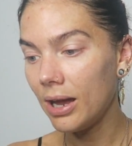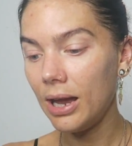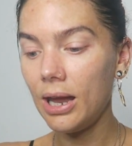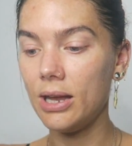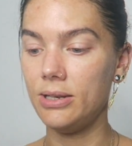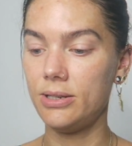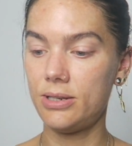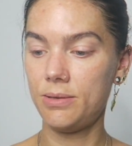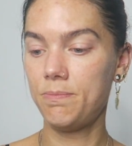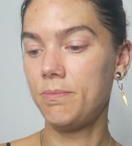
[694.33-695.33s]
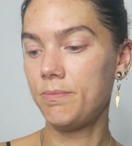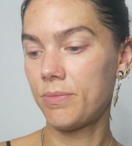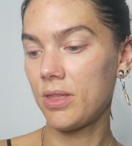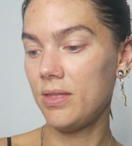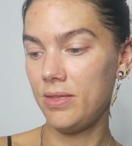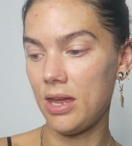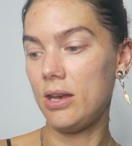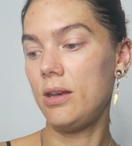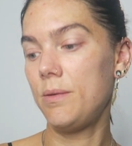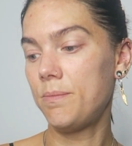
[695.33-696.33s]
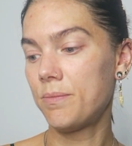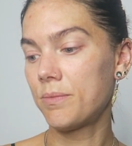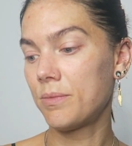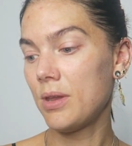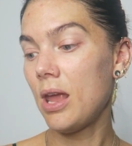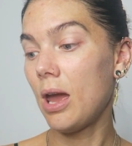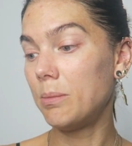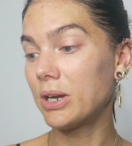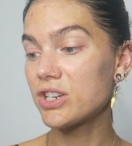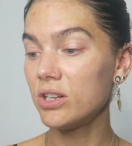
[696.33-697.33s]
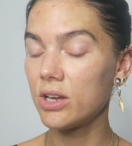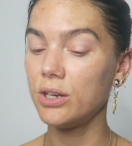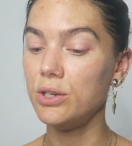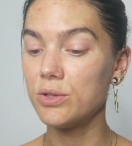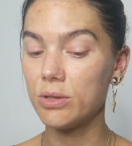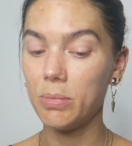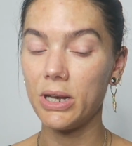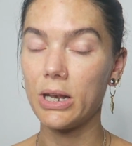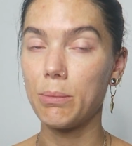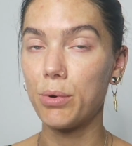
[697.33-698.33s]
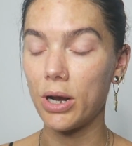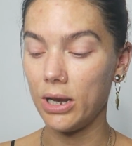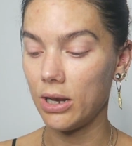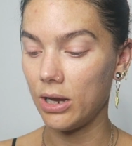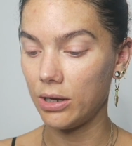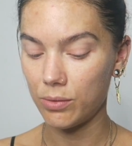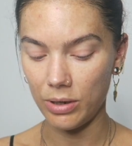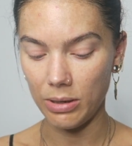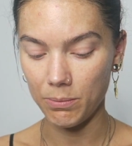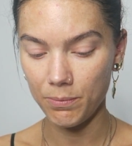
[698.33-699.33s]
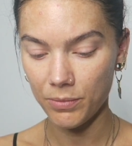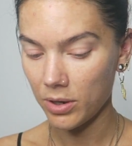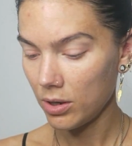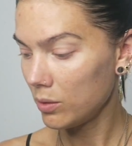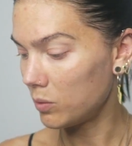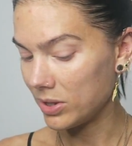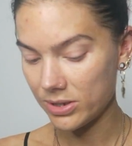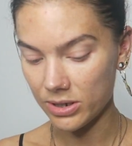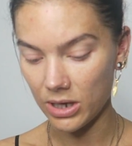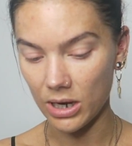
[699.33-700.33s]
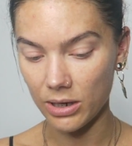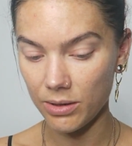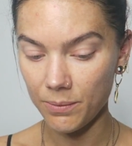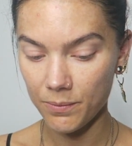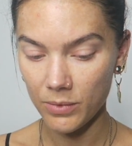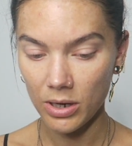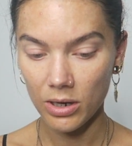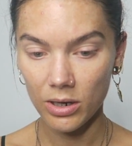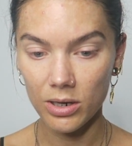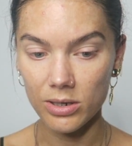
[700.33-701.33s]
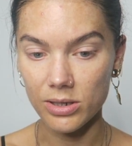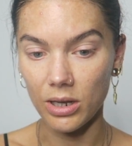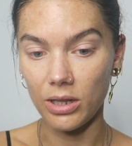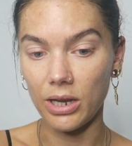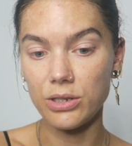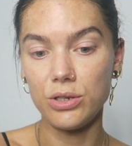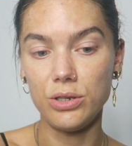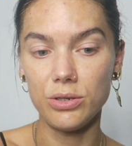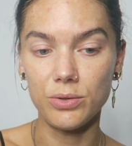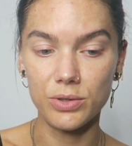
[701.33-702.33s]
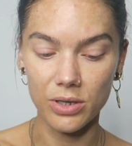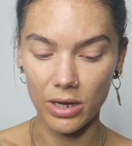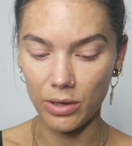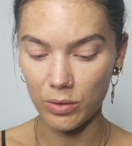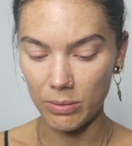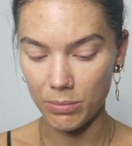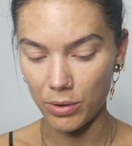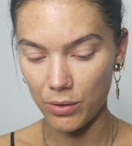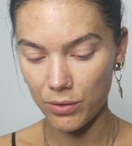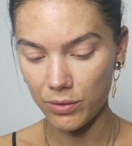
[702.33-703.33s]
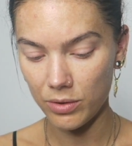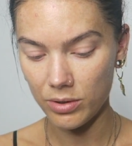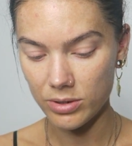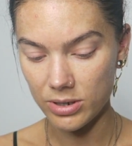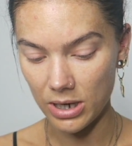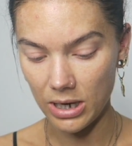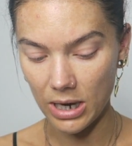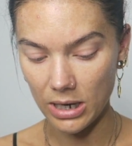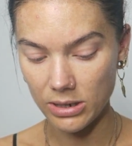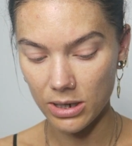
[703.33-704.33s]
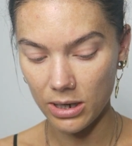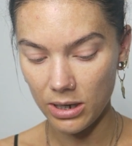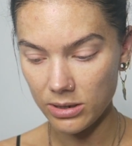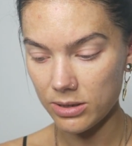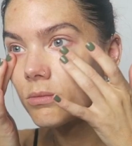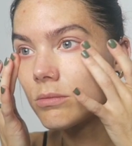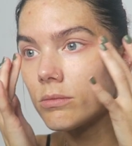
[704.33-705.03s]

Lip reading: And then I'm actually gonna use the Banana Bright eye cream once again, because I like to use eye cream both day and night.